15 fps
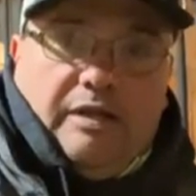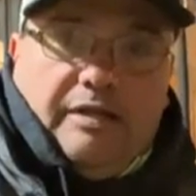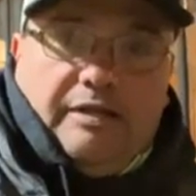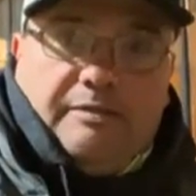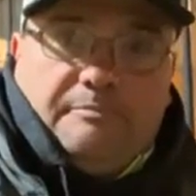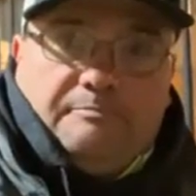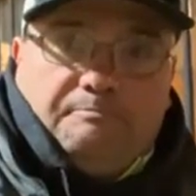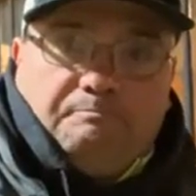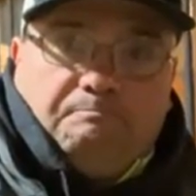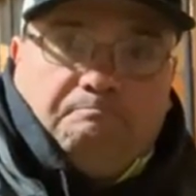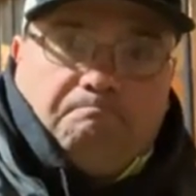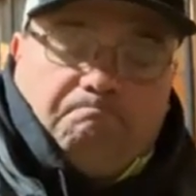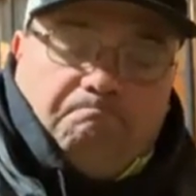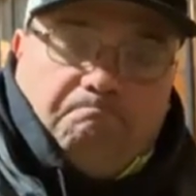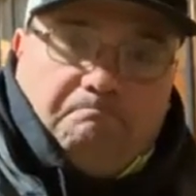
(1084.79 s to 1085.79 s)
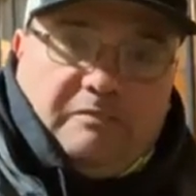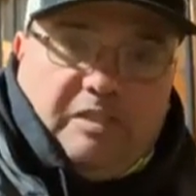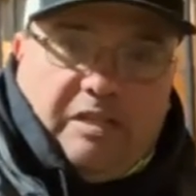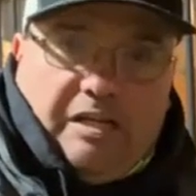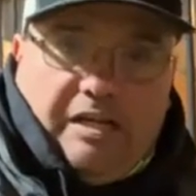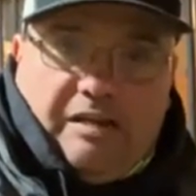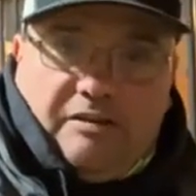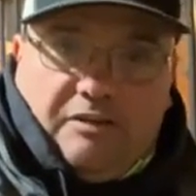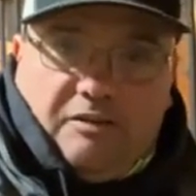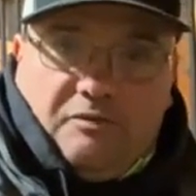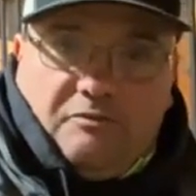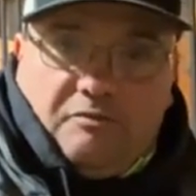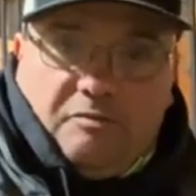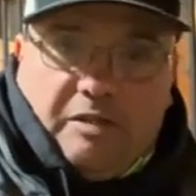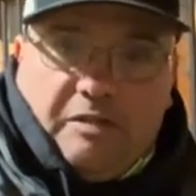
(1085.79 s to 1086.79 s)
And kind of
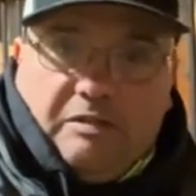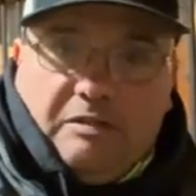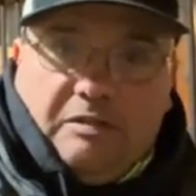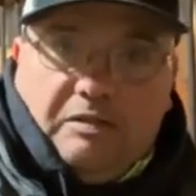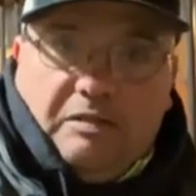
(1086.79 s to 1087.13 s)
go from there.